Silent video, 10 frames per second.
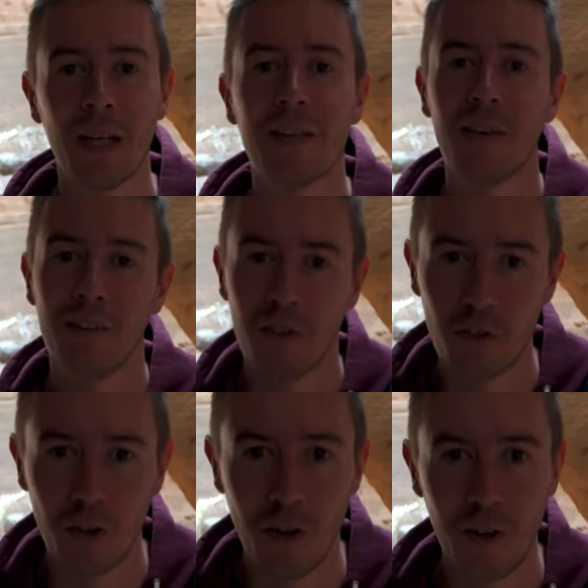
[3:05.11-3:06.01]
It's very
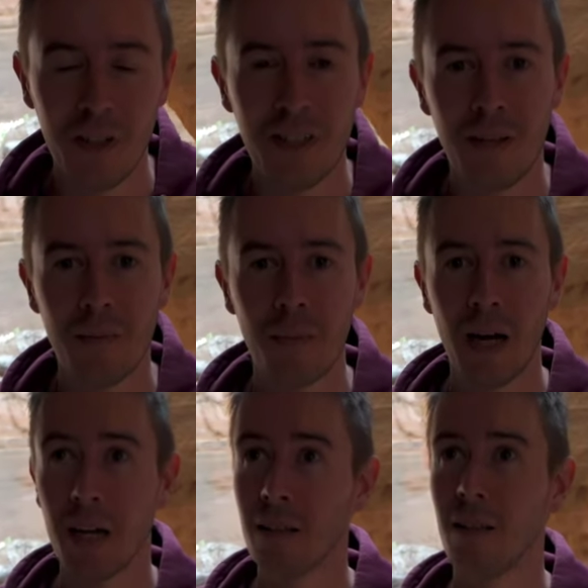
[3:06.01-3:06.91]
short,
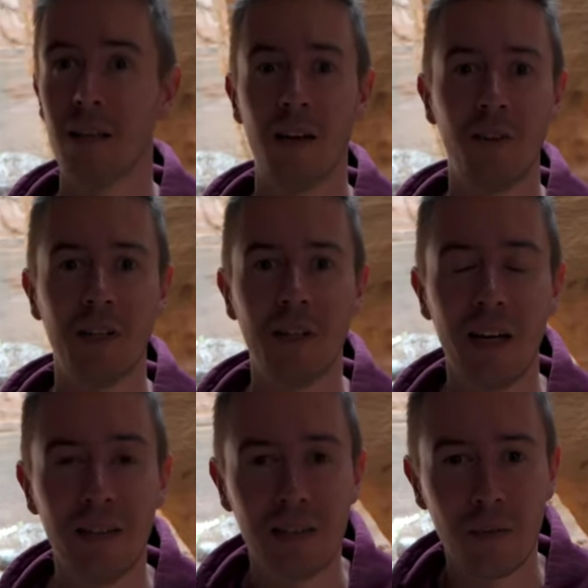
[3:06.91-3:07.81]
but
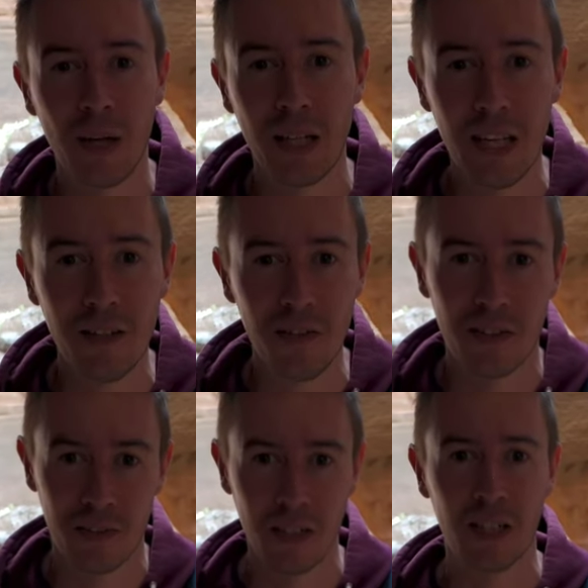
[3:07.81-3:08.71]
nevertheless quite
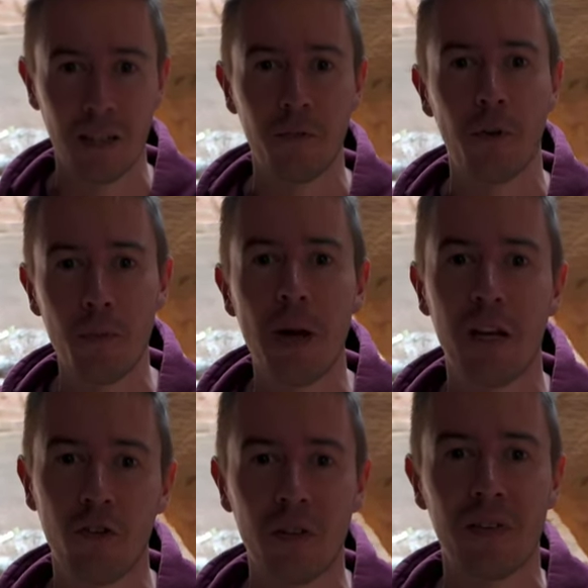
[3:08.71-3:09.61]
interesting. The
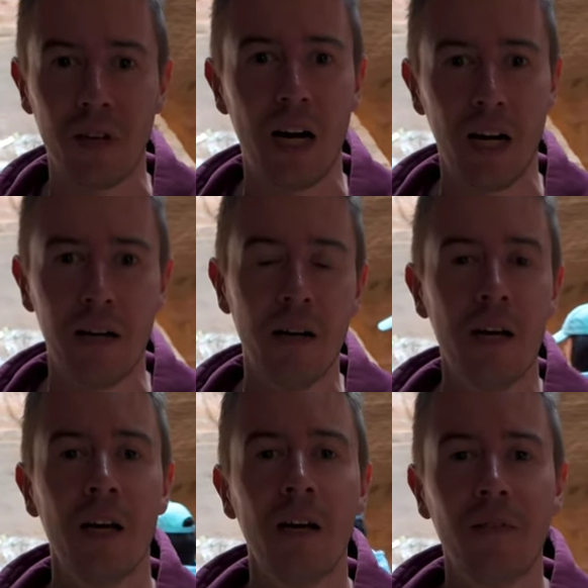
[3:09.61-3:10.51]
formations are
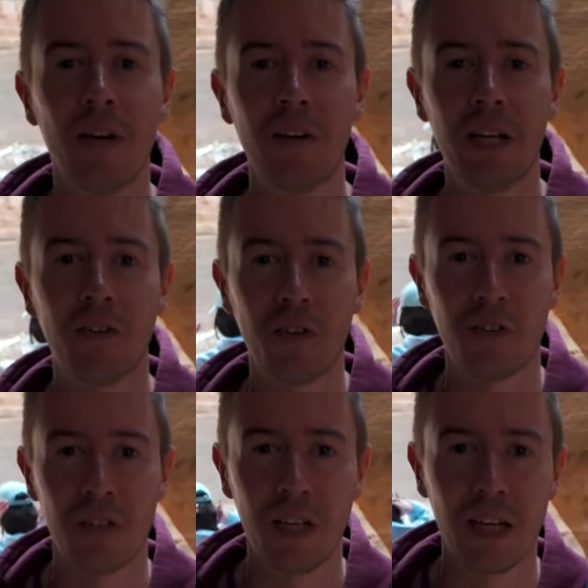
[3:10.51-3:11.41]
very
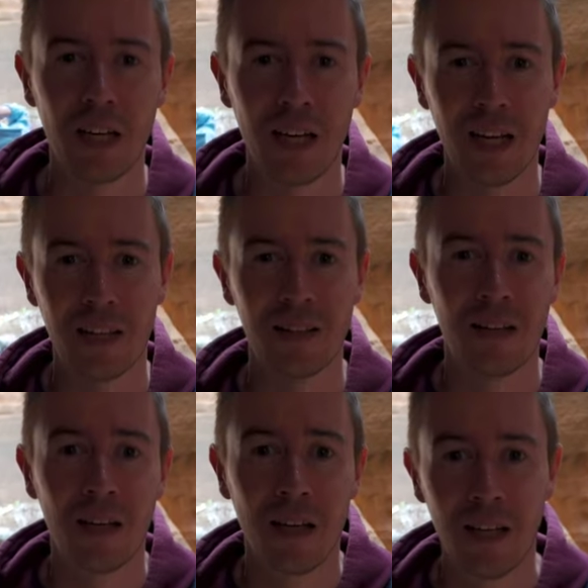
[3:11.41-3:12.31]
interesting and
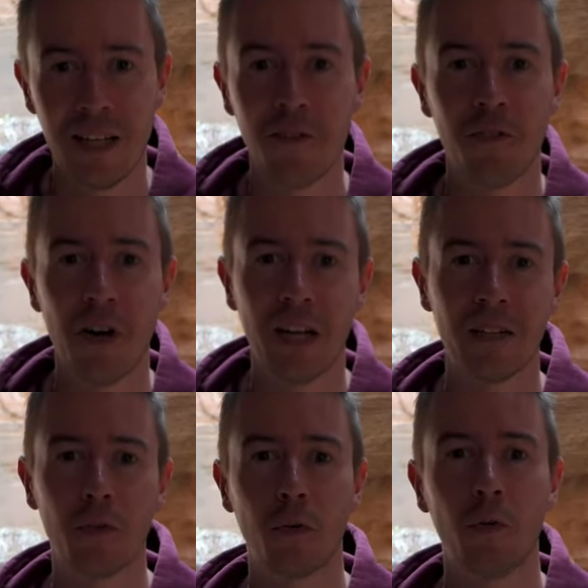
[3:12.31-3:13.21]

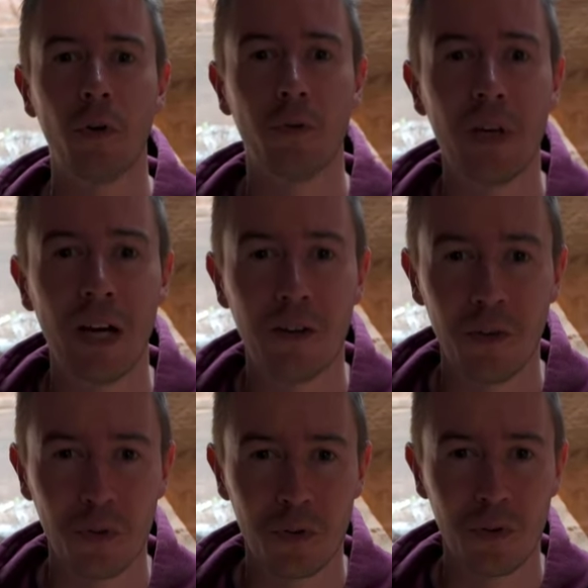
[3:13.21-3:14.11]
different to what we are
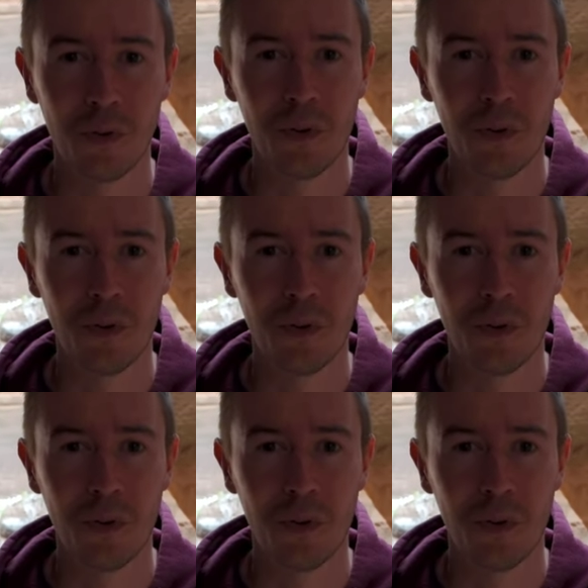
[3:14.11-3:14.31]
used to.